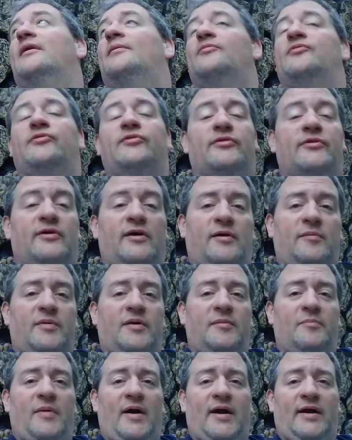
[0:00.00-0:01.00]
I'm sure I'll
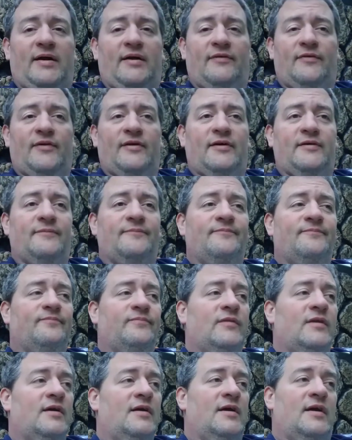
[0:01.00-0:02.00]
be back in there
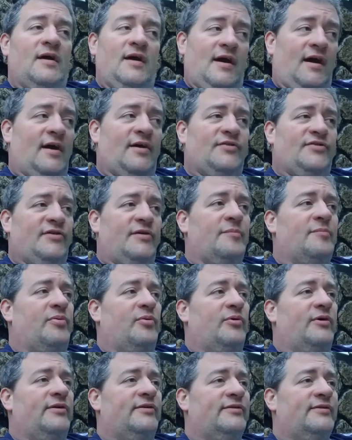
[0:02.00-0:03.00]
at some
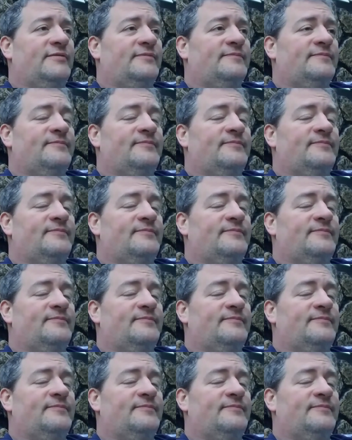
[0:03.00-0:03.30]
point.